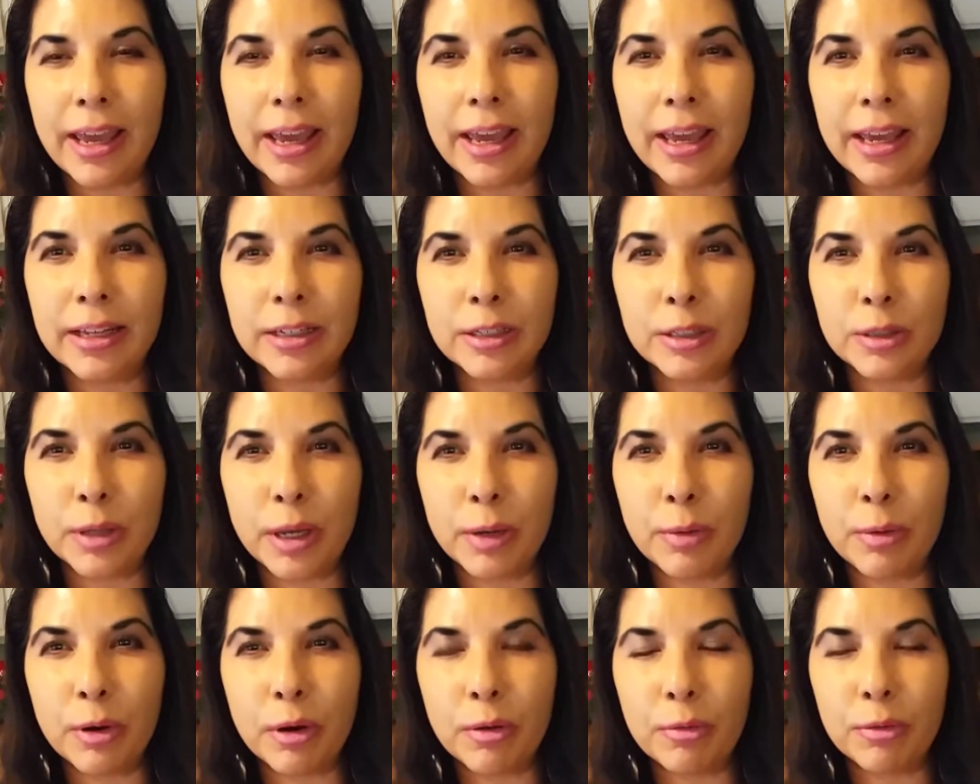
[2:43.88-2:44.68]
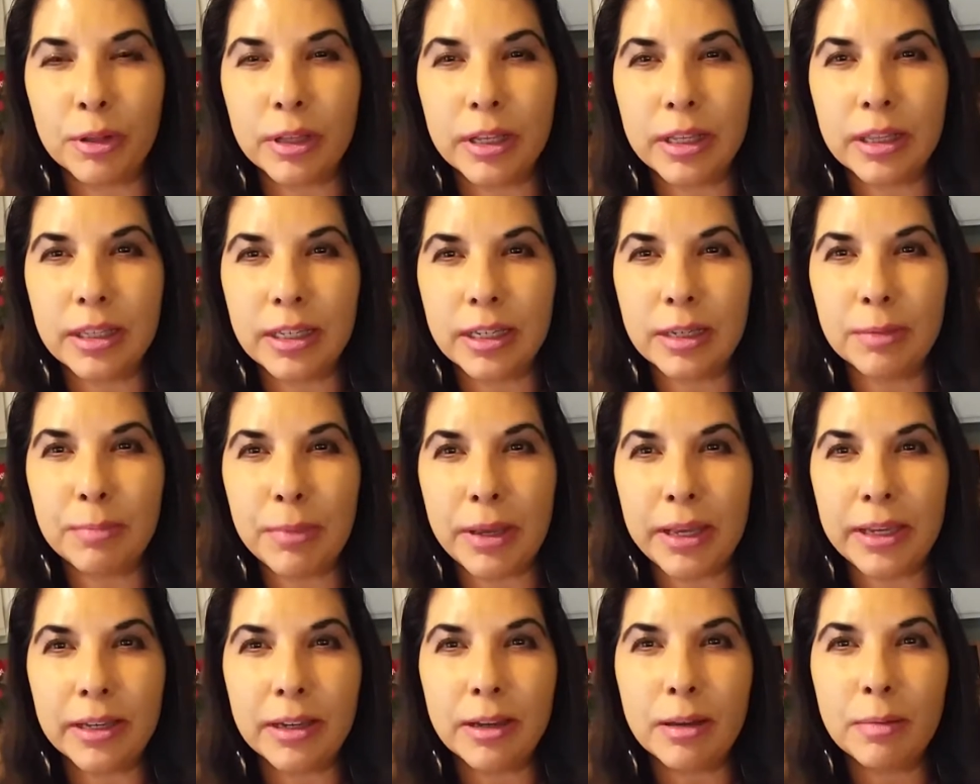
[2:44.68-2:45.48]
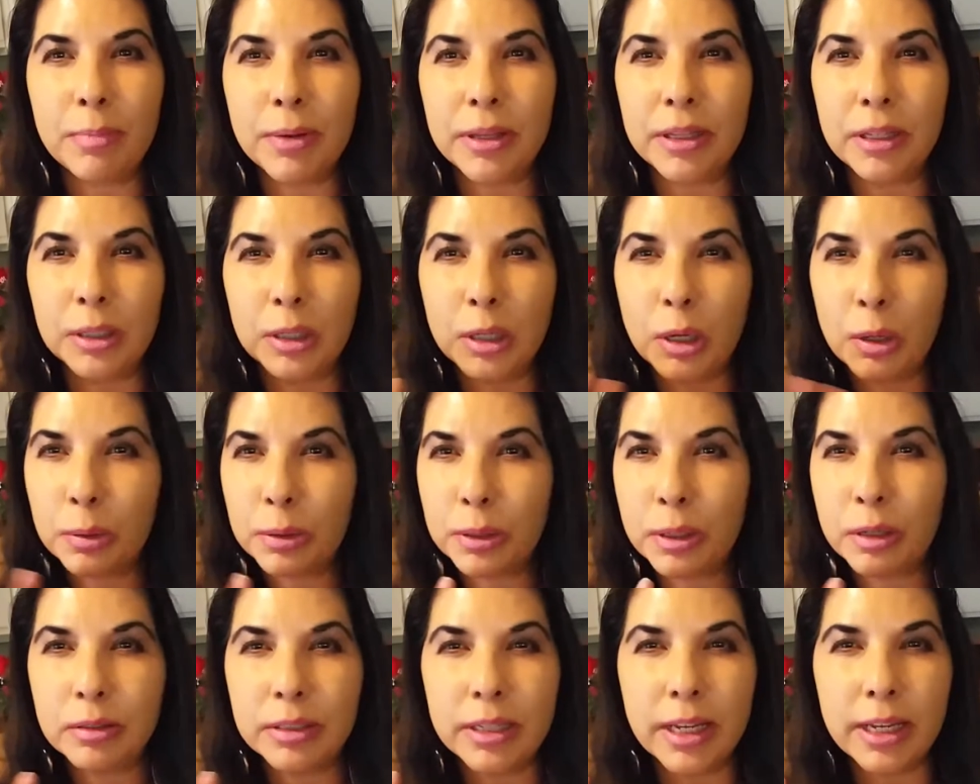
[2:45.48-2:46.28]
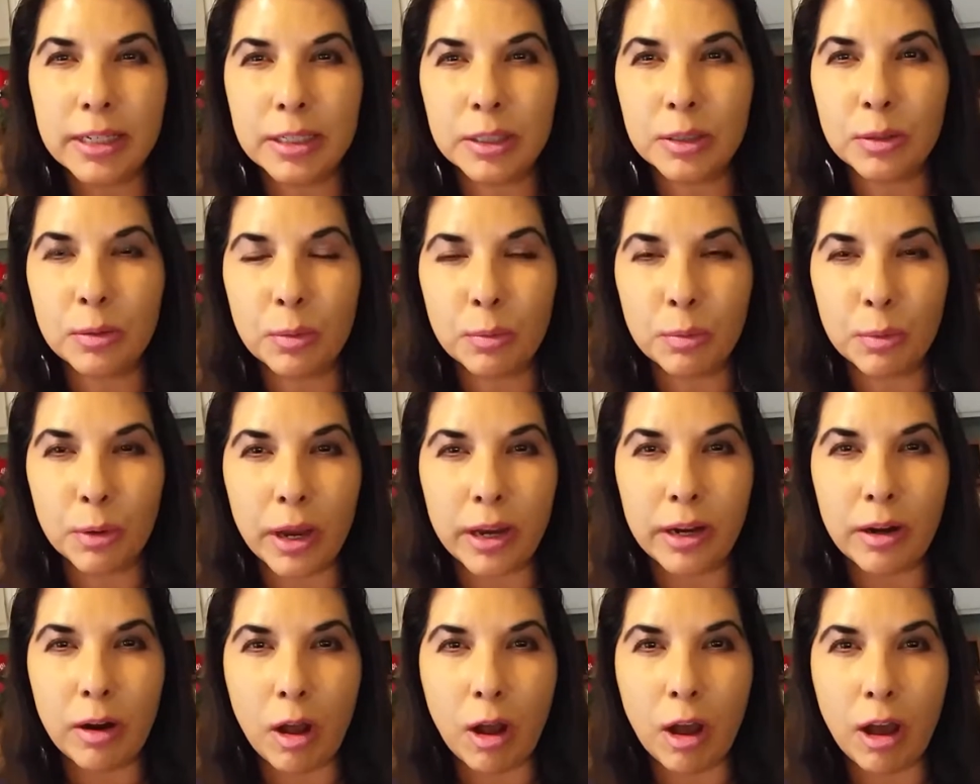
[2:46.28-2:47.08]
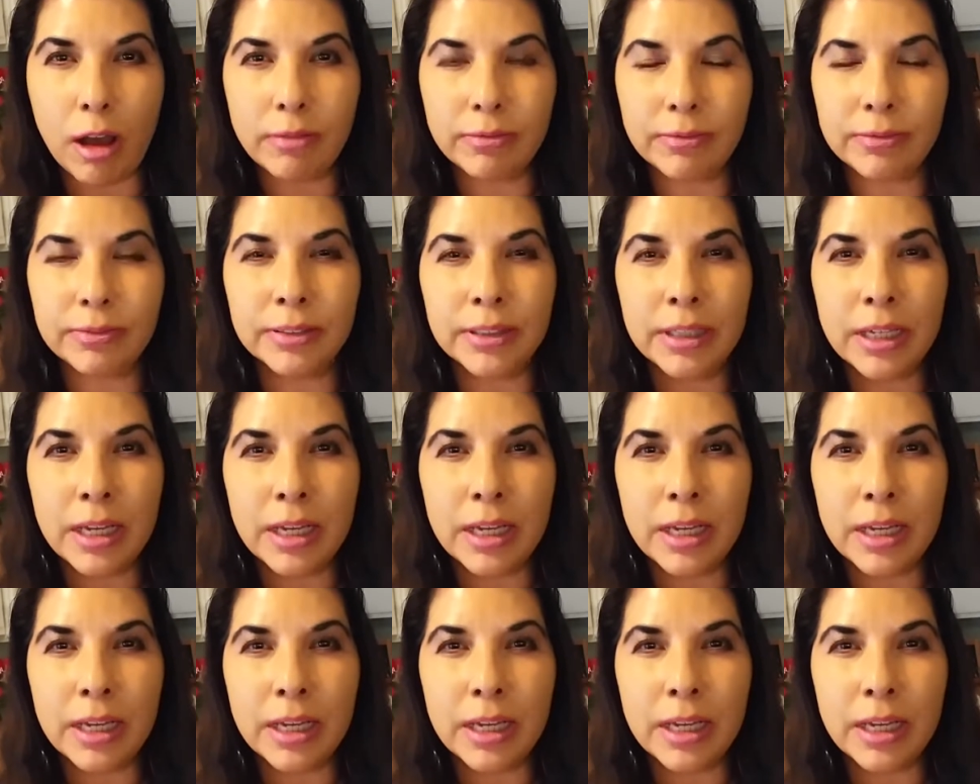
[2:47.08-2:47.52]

And so I wear a really thick makeup and the coconut oil takes it right off.